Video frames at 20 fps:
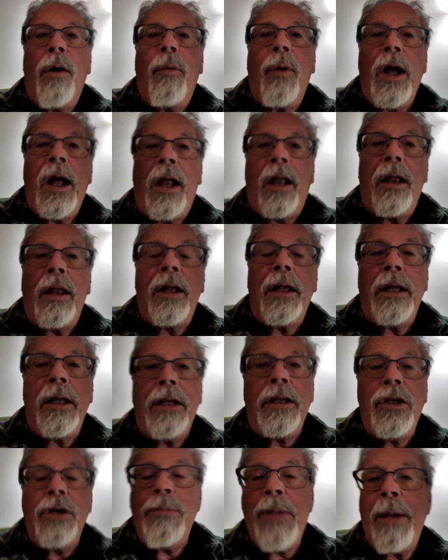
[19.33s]
Well,
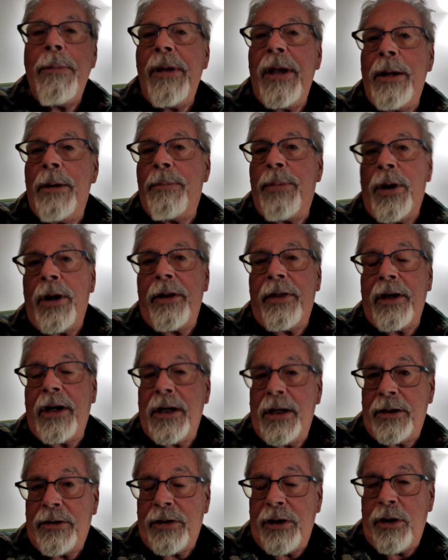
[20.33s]
you may be in a part of the
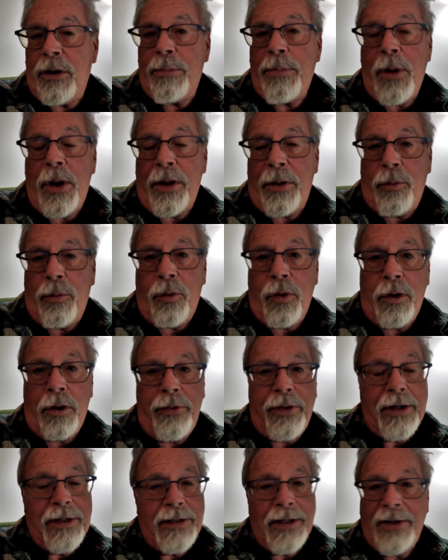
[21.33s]
country or a part of the
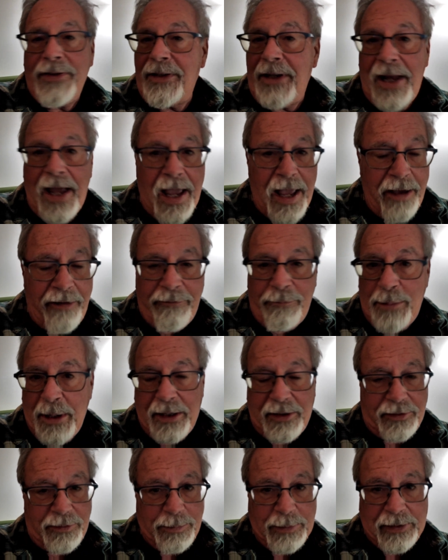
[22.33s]
world that doesn't have
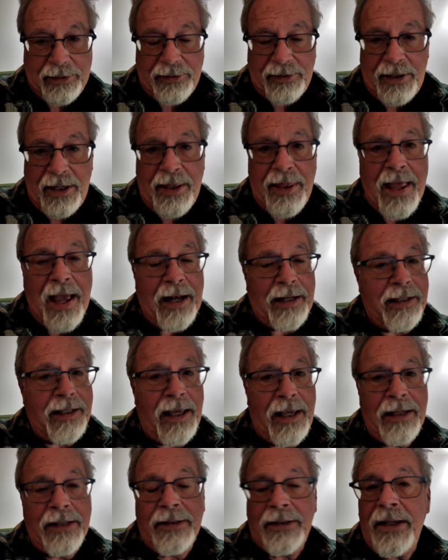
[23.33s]
basements. In that
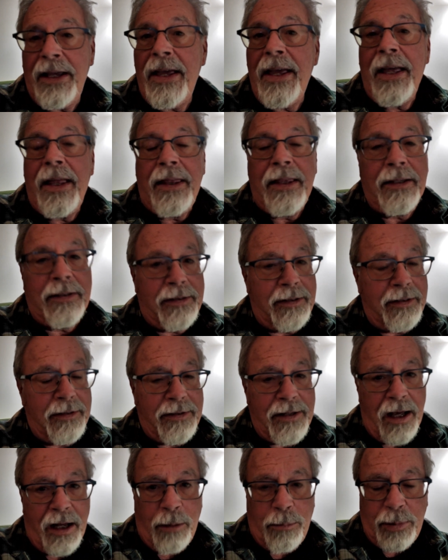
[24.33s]
case, this
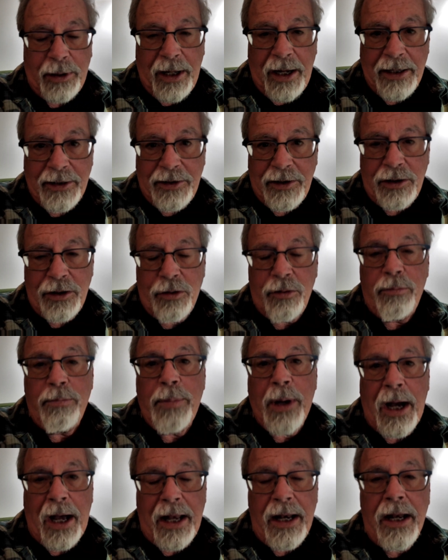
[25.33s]
does not apply to you.
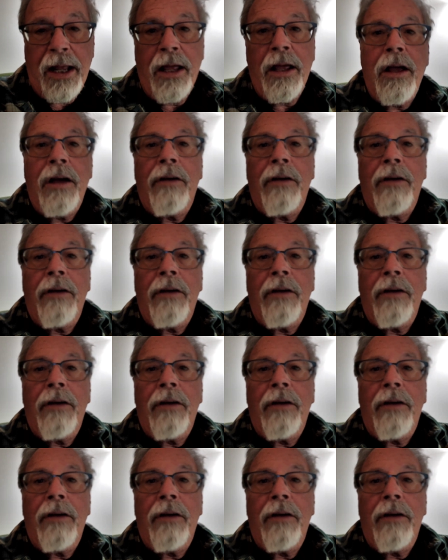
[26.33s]
But